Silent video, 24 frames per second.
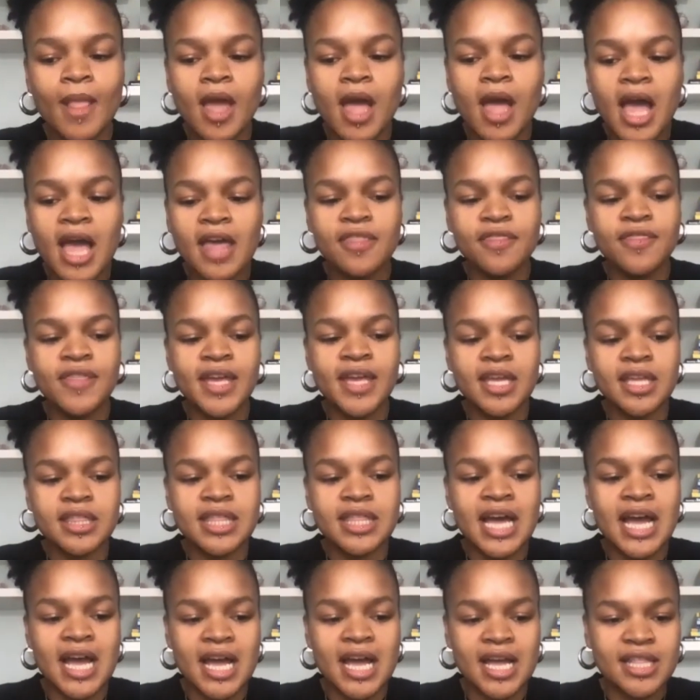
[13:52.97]
I think
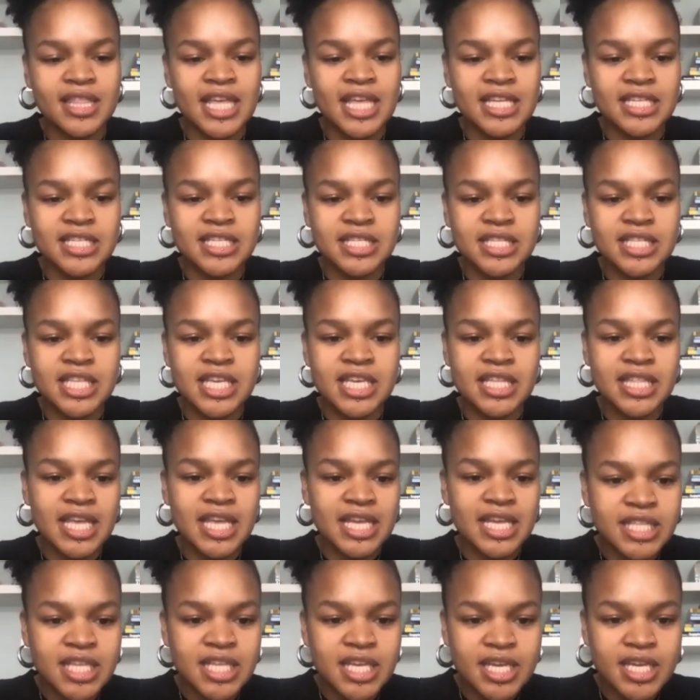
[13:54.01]
that there's the
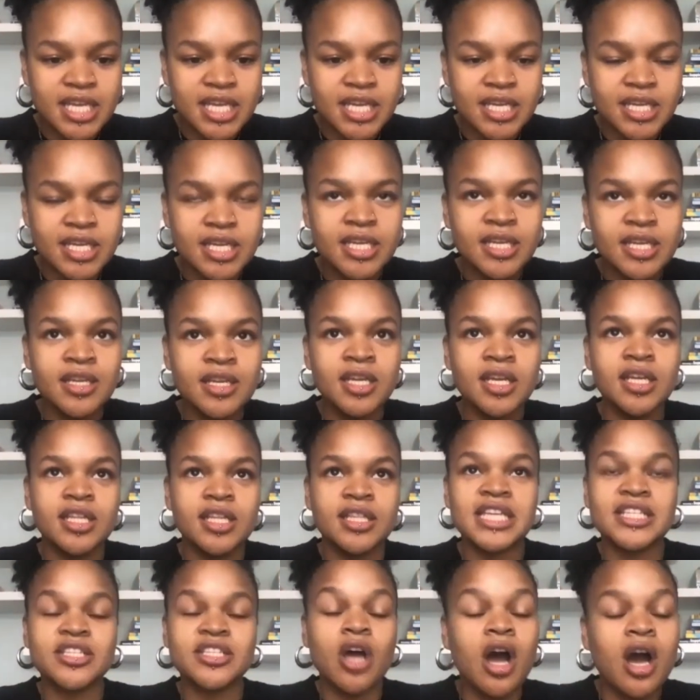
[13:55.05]
there's the
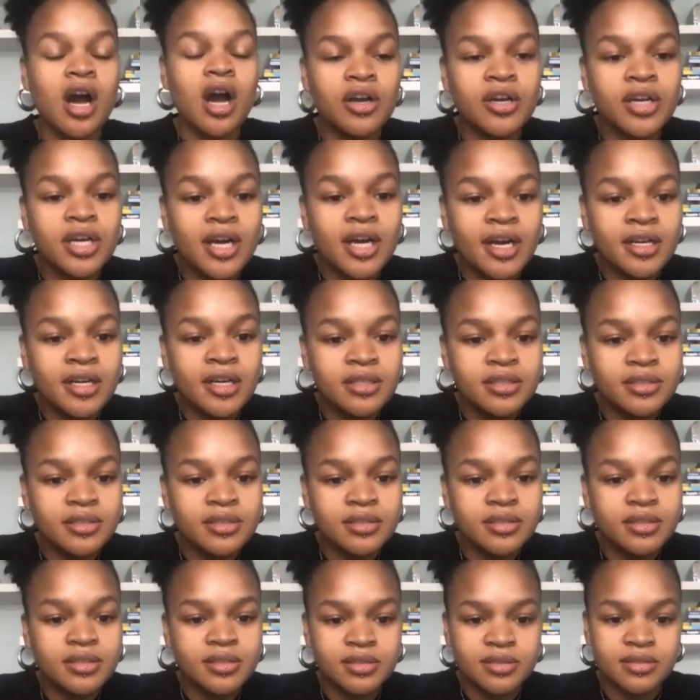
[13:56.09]
there's a hunger,
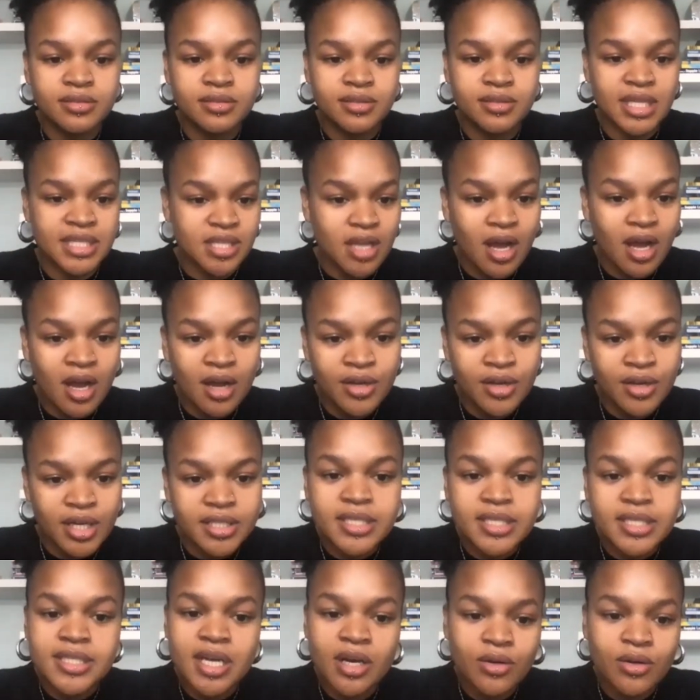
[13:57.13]
there's a hunger
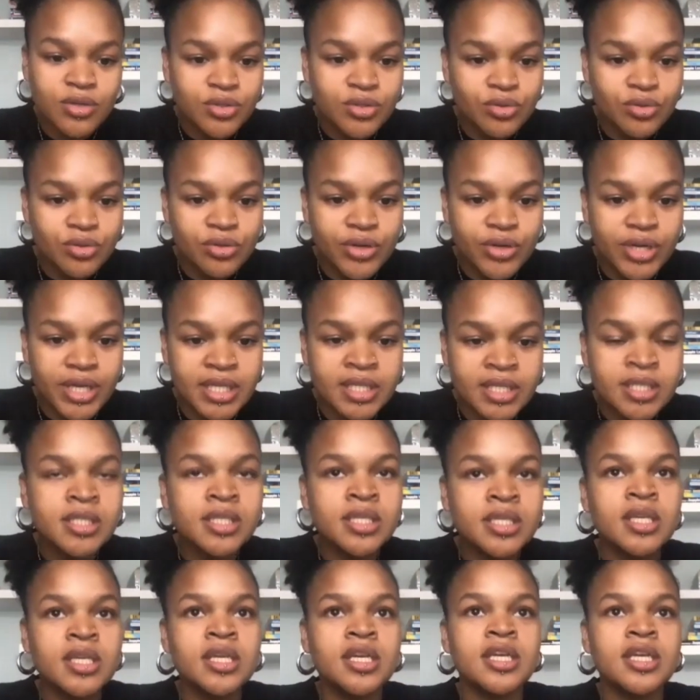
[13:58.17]
to tell stories,
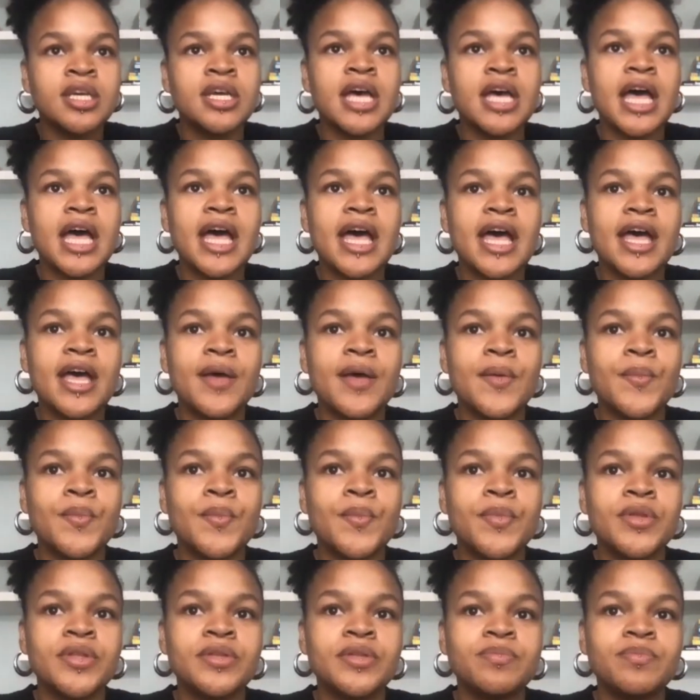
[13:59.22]

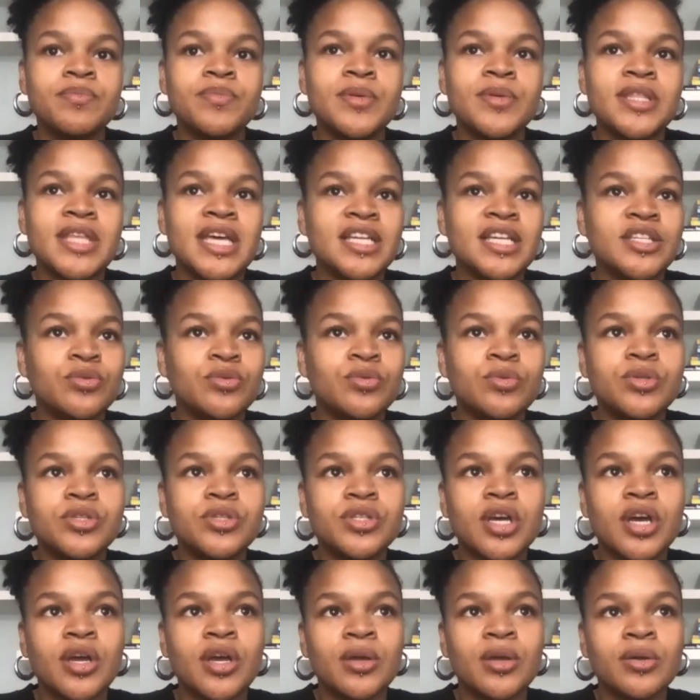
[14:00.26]
um, but there's
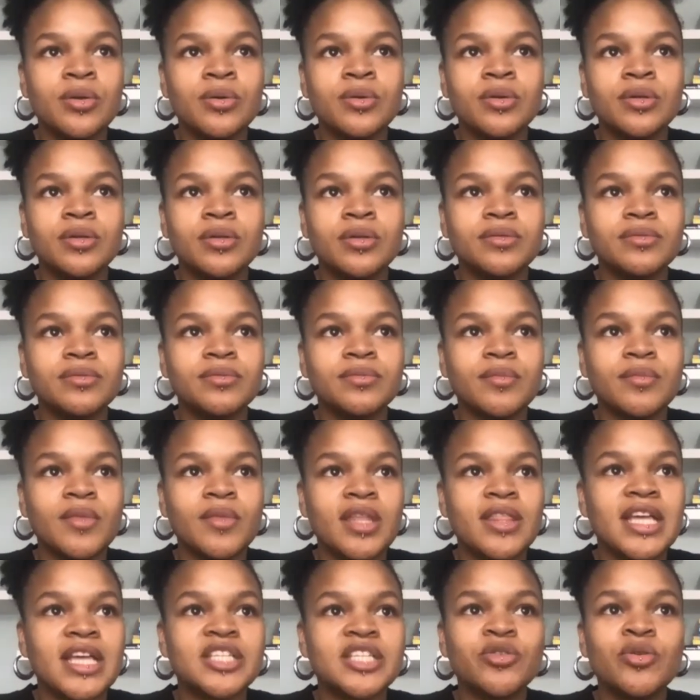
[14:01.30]
also
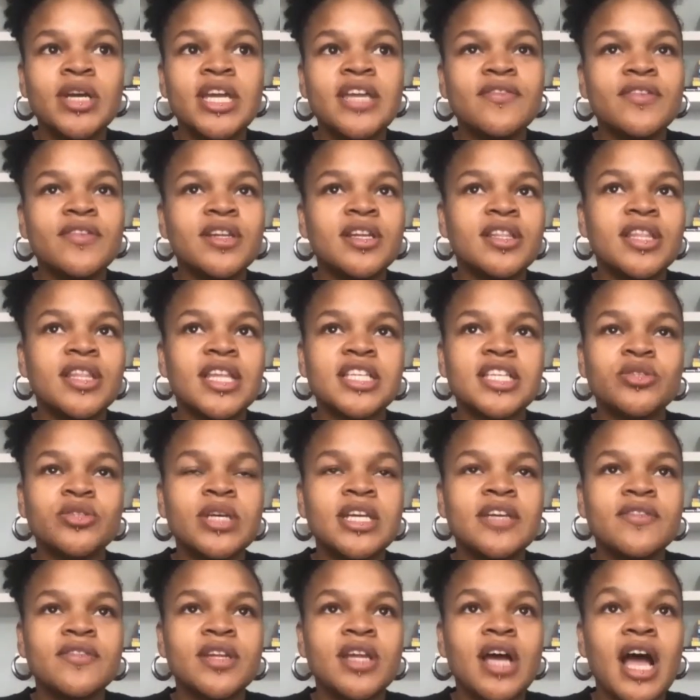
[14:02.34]
there's not even there's not
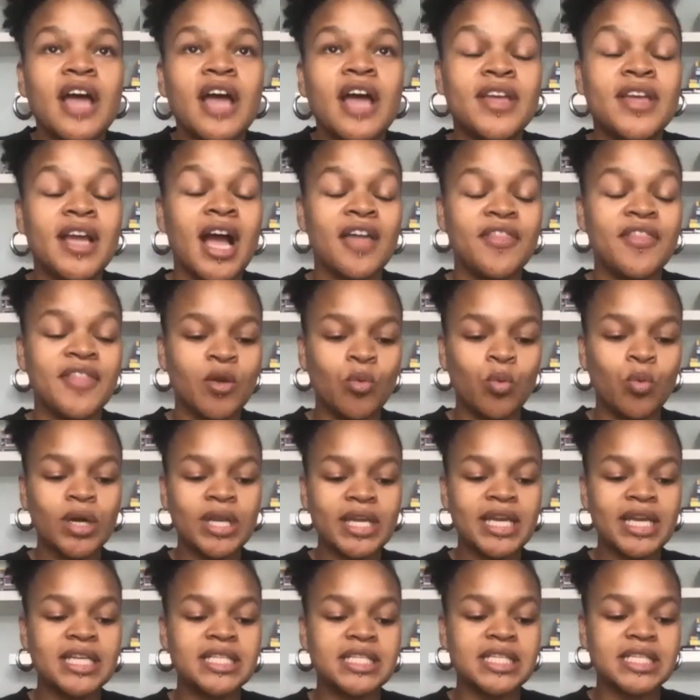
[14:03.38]
even i i think what it
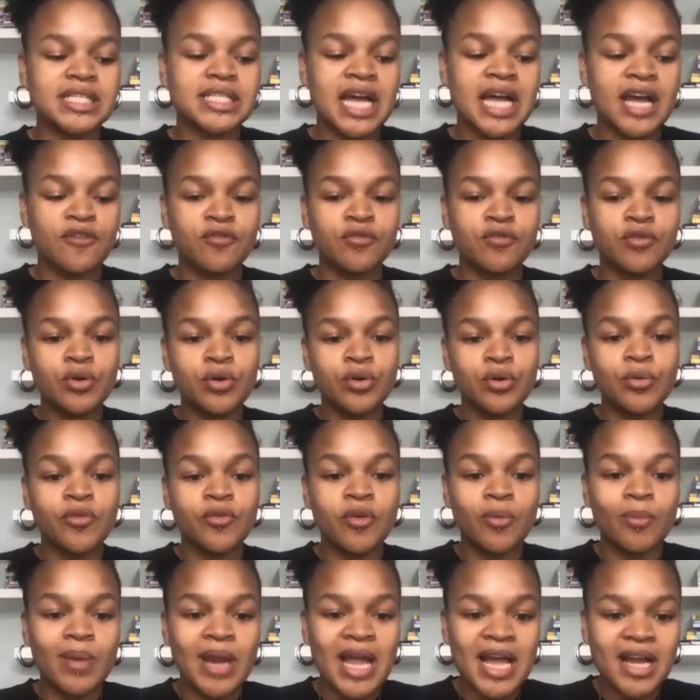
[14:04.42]
is is that for
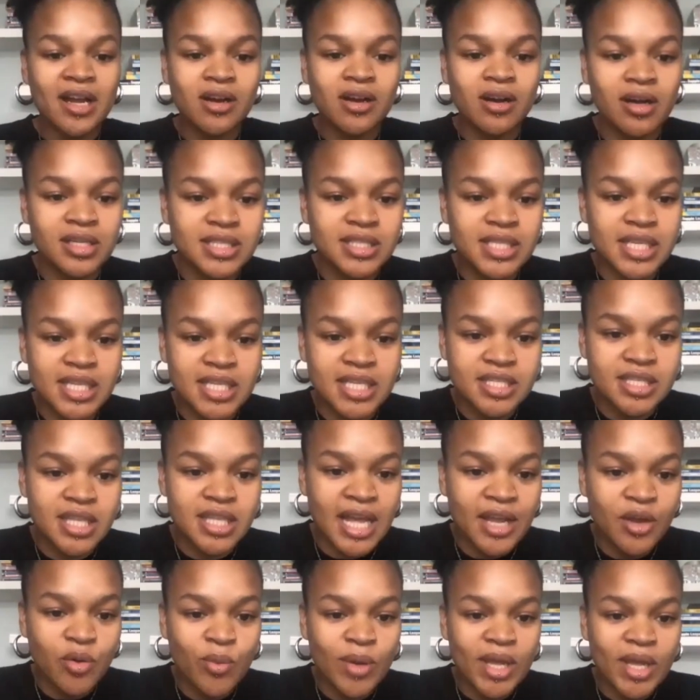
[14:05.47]
for black artists
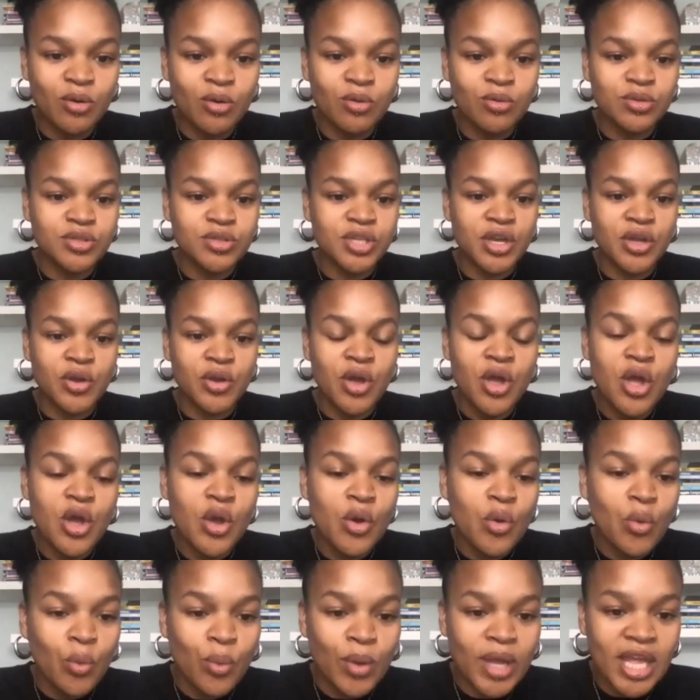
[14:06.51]
like we're also
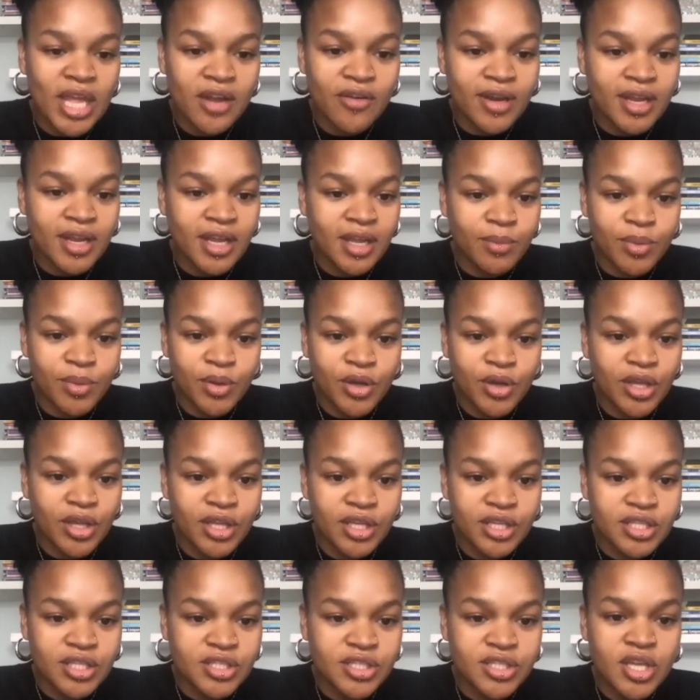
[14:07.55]
weary
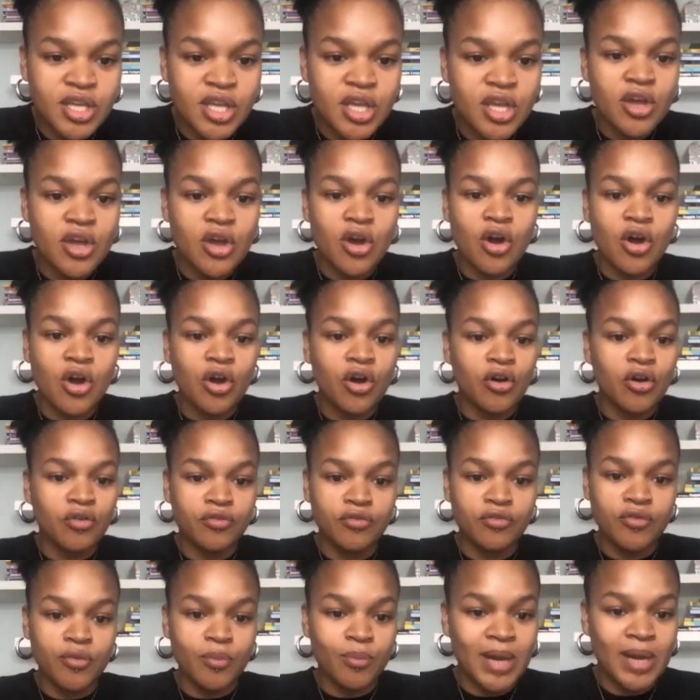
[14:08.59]
because
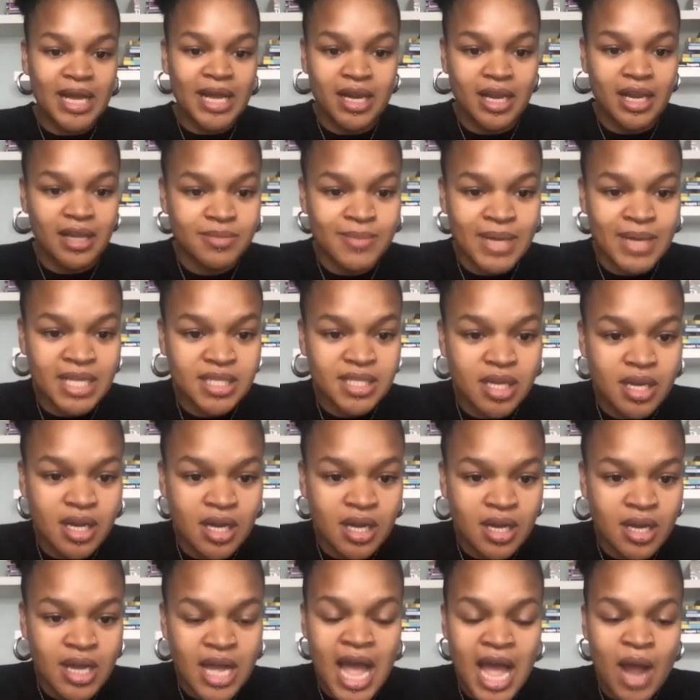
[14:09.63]
of Black Lives
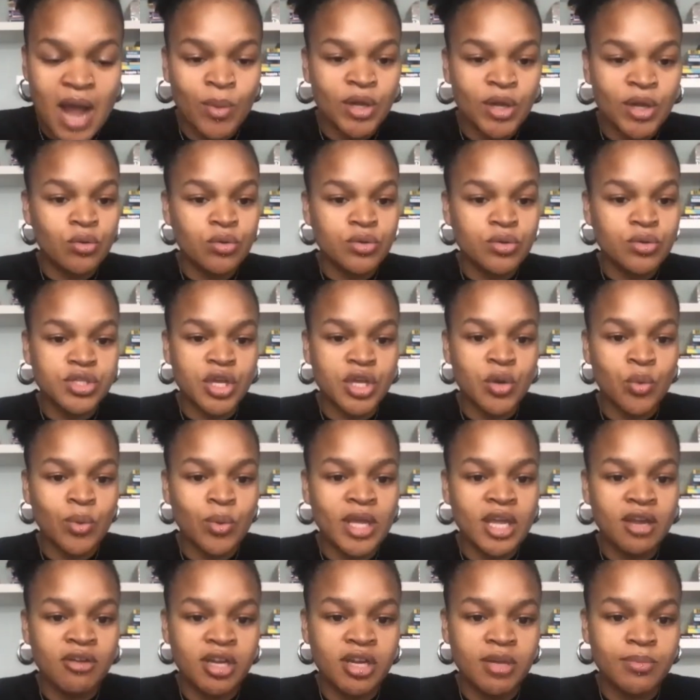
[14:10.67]
Matter, and we're also weary